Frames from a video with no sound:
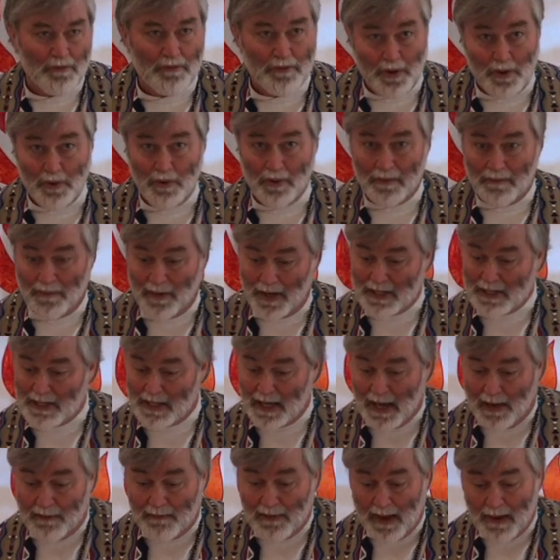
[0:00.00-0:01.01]
few of us
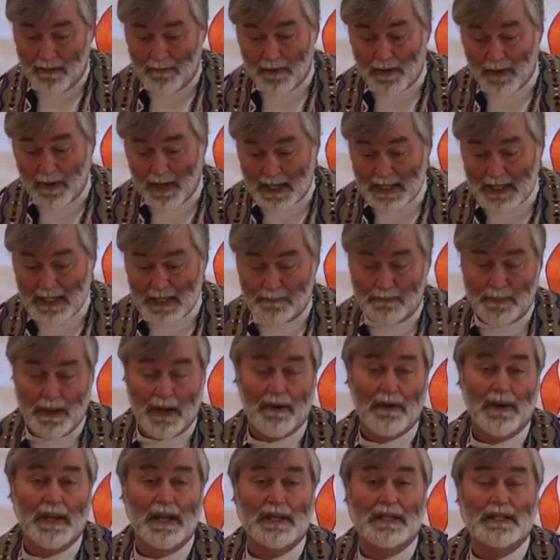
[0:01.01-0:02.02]
have ever
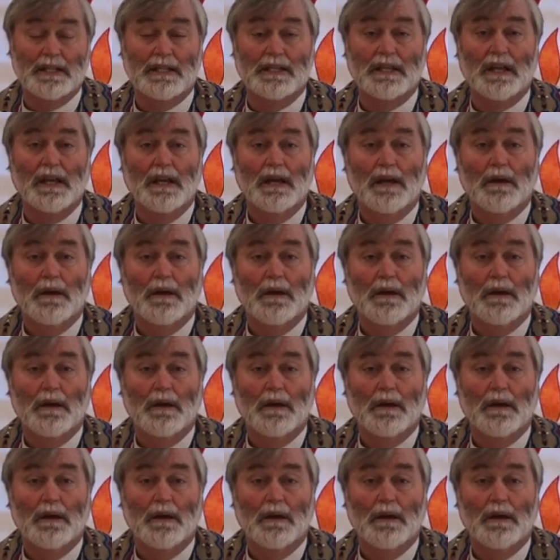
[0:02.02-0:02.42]
experienced